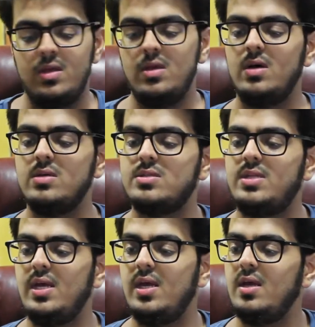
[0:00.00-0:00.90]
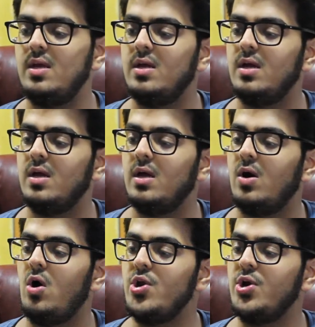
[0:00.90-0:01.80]
here's the
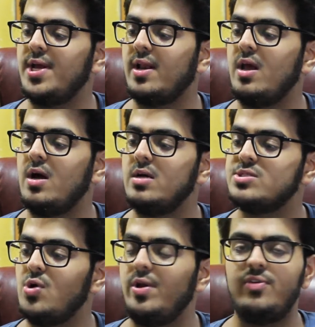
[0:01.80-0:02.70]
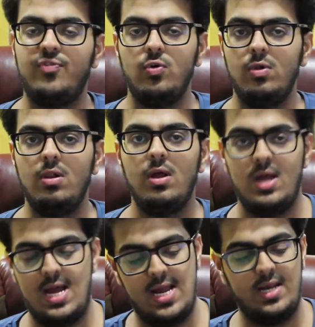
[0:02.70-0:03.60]
Audio-Technica Sonic Fuel,
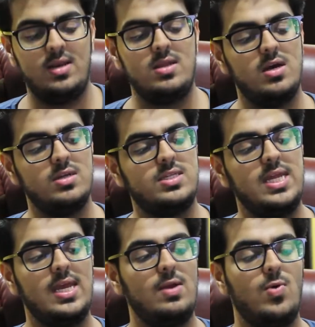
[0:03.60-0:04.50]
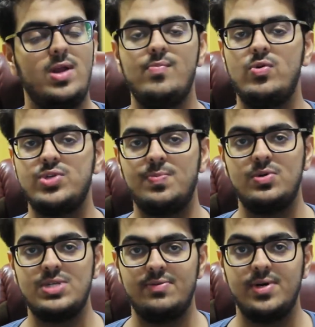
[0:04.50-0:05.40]
and here's the one more triple
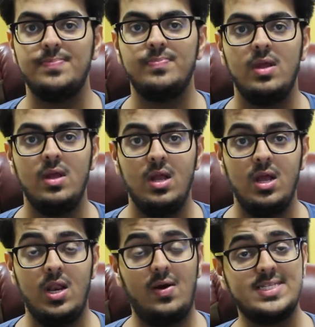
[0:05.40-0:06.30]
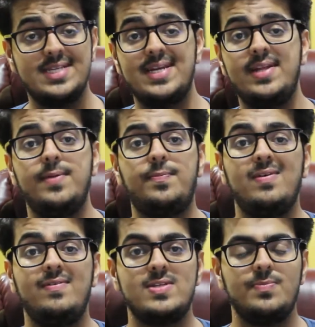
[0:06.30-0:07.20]
driver. Now, as I said in the
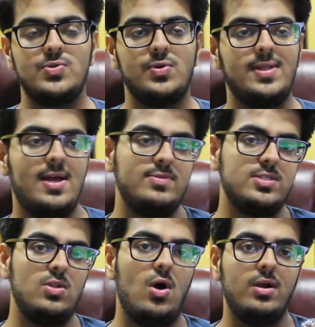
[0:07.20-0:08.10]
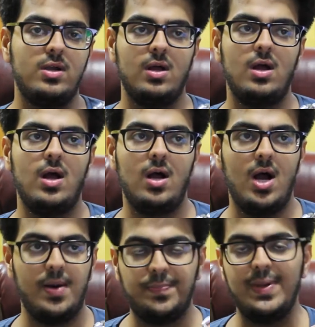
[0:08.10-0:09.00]
previous episode that I was not
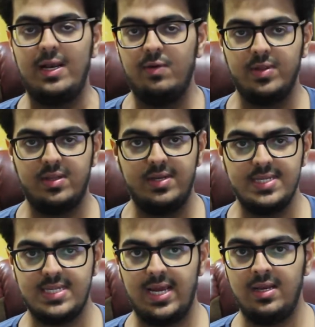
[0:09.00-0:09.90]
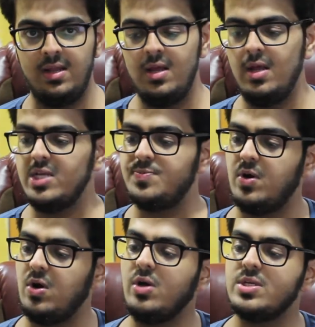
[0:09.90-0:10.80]
appealed with the design, it's
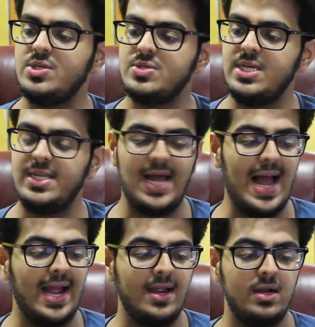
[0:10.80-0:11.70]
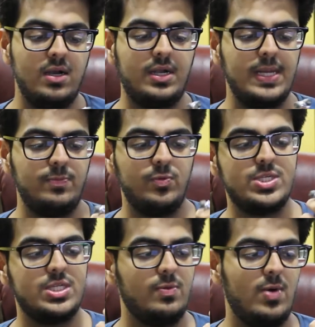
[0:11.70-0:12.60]
because you see the angle tip
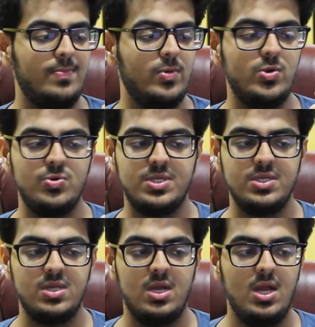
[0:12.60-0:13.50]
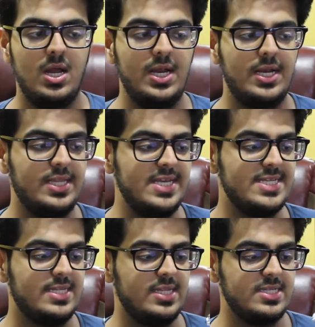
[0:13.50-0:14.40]
which the one more uses.
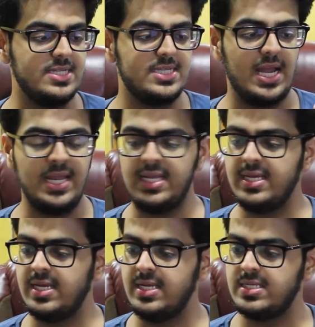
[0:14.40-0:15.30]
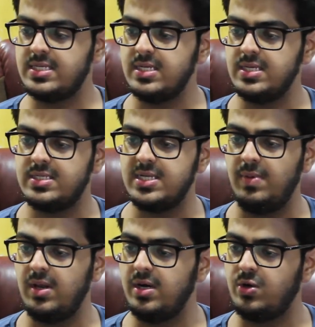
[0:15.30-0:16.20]
This design is
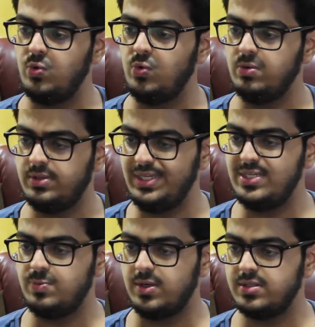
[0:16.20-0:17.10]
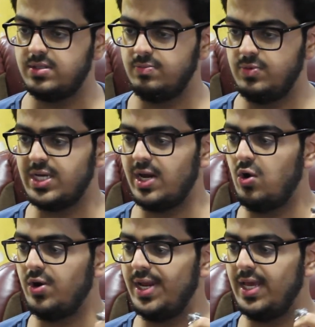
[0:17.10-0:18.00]
similar to these ones which I
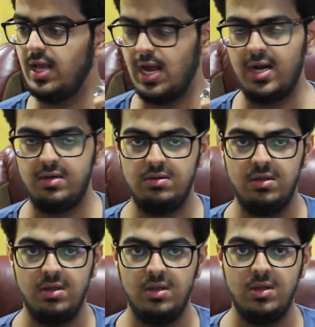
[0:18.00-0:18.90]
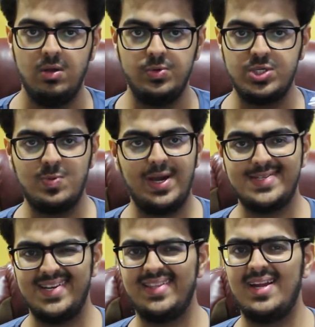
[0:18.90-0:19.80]
already had, which is why I
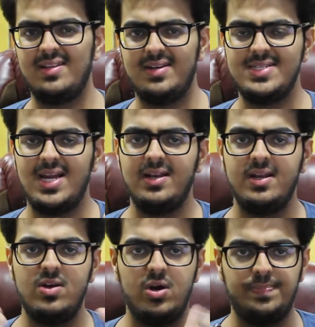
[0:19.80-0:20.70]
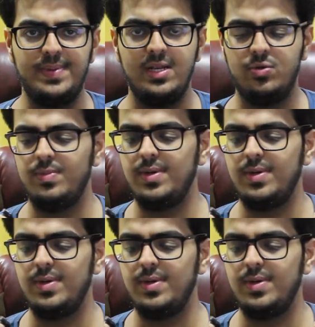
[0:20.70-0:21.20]
said that the design did not appeal to